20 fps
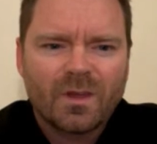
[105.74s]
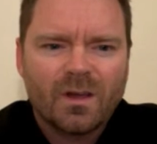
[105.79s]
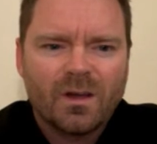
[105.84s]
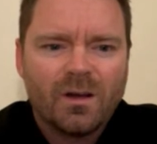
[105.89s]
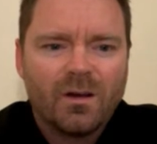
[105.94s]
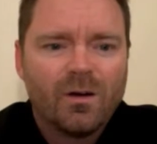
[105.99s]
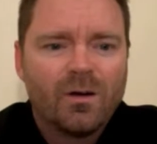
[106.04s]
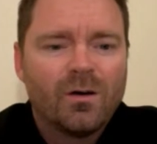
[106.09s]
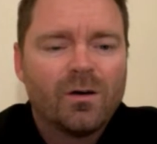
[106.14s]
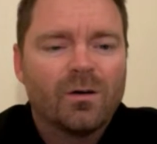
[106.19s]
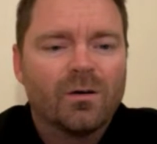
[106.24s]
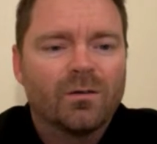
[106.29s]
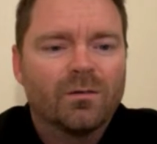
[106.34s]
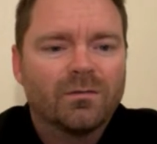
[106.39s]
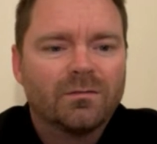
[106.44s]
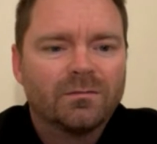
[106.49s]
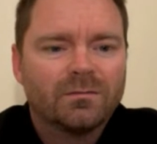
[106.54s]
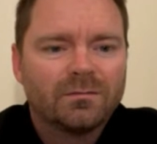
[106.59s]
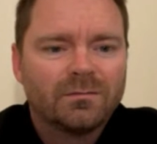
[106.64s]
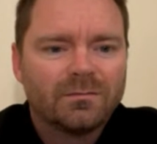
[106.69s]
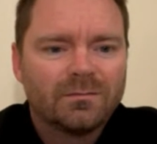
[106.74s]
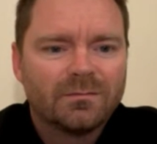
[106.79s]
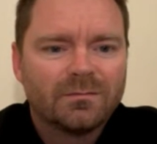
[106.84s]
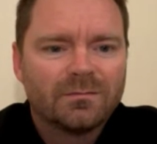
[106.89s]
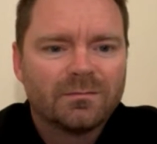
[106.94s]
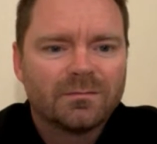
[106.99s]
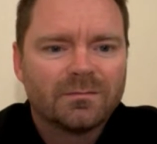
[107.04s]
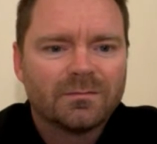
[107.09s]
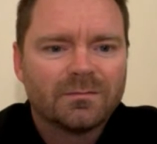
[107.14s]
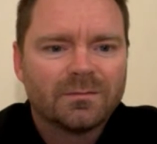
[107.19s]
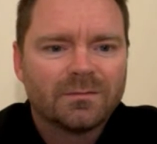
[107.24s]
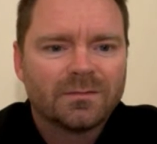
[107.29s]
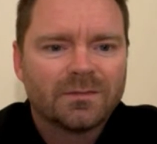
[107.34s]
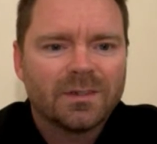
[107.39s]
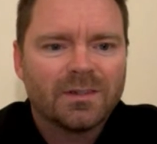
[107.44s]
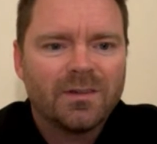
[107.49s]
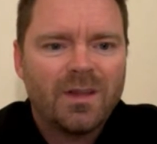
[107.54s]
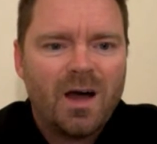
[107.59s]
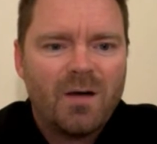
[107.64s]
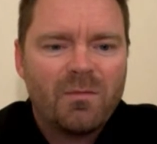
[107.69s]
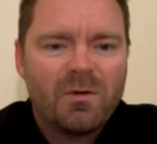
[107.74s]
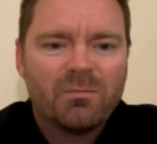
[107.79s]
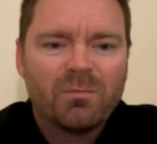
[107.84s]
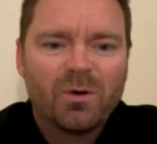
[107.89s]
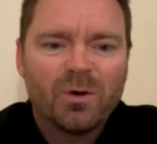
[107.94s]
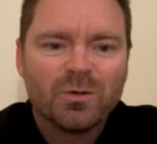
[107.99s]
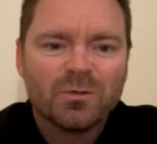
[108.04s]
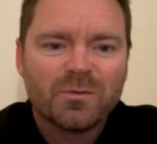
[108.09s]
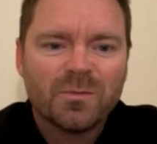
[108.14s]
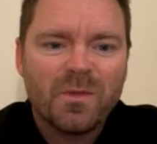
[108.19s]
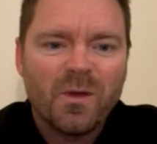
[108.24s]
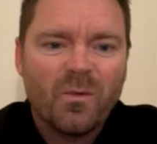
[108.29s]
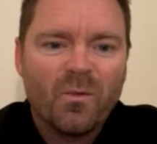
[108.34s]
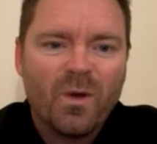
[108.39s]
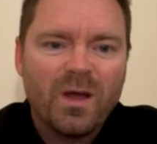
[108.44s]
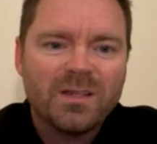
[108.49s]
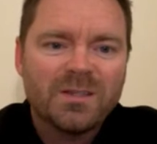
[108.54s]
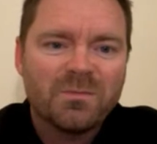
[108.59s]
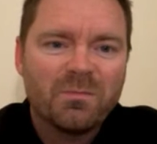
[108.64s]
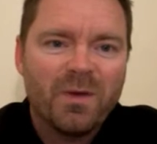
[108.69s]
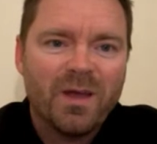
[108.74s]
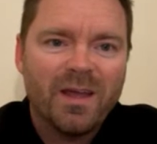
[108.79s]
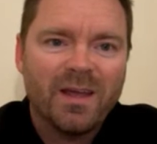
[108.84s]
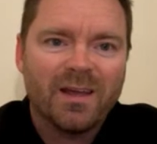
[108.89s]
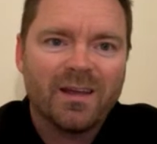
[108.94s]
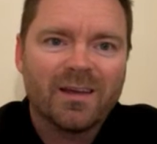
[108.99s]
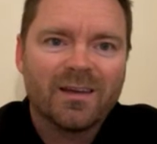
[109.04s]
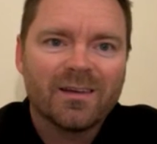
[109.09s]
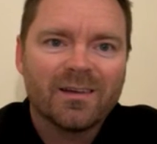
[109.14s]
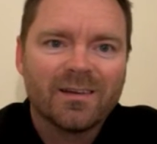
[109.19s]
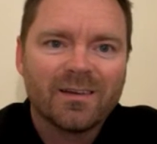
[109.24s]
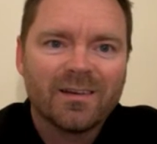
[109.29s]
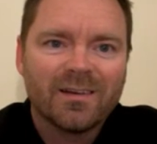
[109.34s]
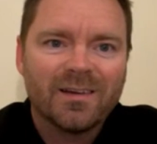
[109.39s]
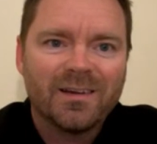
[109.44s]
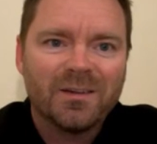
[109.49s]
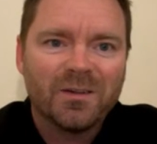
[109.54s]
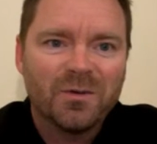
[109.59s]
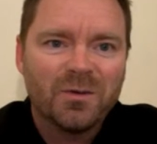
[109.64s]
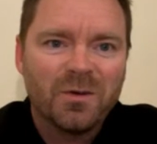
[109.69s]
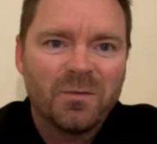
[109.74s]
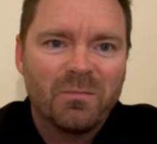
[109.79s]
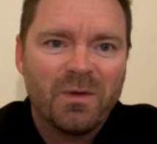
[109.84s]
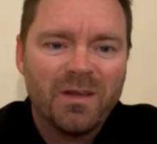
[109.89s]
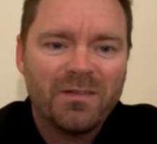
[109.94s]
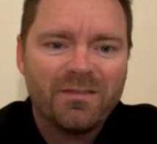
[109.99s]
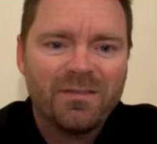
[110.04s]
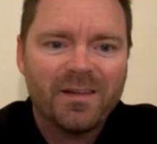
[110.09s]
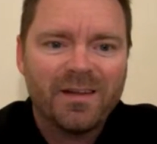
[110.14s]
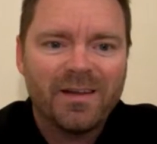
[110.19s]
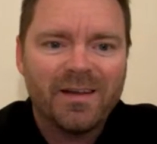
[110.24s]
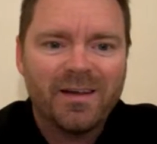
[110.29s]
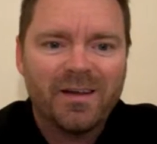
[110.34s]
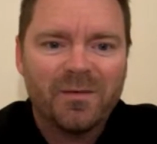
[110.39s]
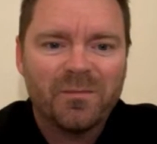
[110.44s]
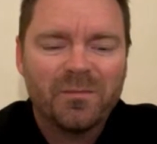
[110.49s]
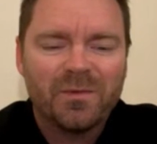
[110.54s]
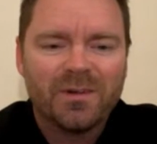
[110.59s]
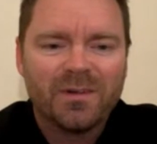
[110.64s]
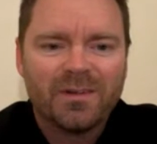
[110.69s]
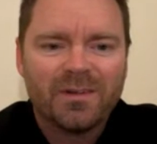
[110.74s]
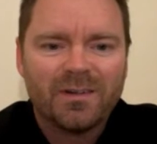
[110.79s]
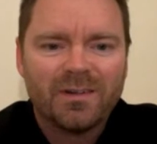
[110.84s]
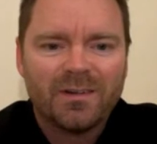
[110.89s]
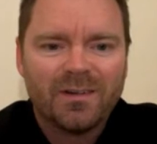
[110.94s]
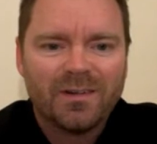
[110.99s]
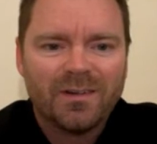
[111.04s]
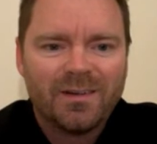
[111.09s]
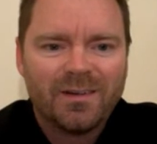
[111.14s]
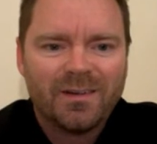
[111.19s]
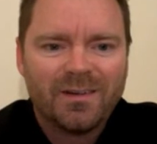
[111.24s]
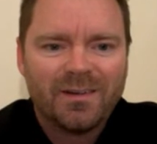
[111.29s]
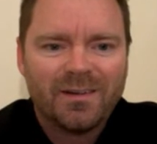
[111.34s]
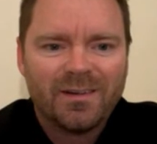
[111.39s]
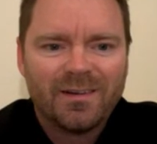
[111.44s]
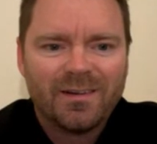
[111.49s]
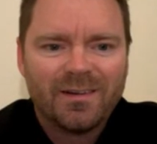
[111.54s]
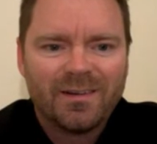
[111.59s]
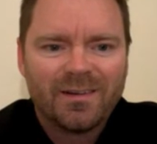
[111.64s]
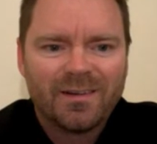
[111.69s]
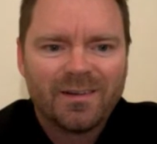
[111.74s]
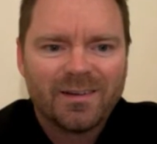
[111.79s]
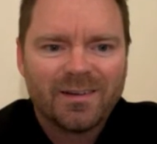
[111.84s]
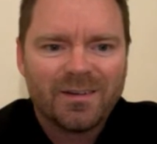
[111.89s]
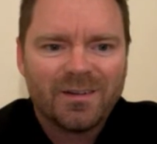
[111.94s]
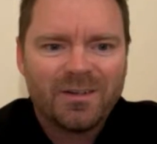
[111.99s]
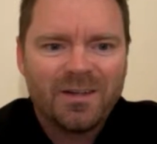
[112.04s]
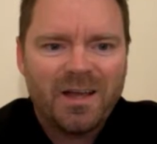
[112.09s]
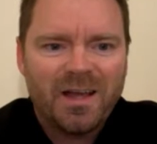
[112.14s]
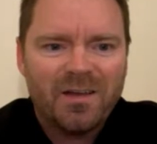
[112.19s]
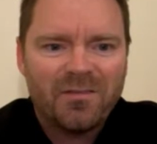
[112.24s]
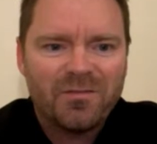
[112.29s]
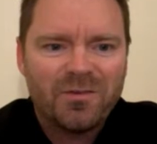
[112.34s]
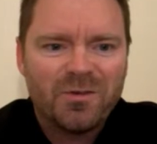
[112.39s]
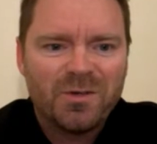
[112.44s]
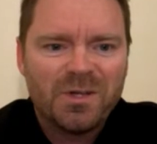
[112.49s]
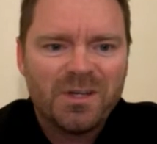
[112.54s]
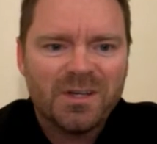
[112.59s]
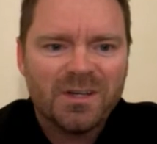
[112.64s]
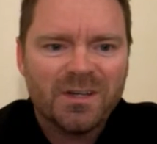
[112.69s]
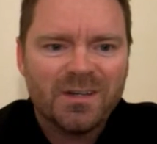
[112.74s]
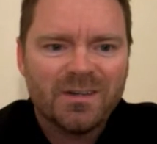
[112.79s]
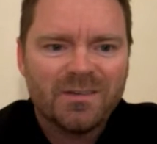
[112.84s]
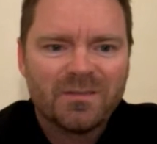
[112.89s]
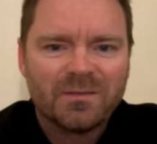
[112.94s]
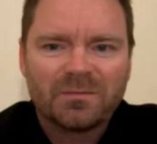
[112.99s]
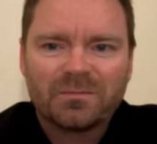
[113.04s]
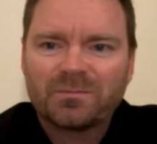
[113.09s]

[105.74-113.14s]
Oh, the Llama Bros from the West Bank. Hello to Bethlehem. Good to have you here.